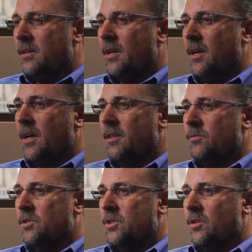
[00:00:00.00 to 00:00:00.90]
The
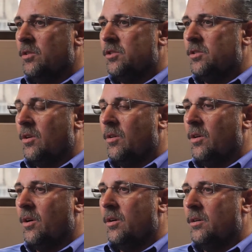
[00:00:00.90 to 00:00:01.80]
results
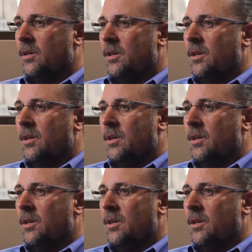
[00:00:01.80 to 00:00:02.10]
are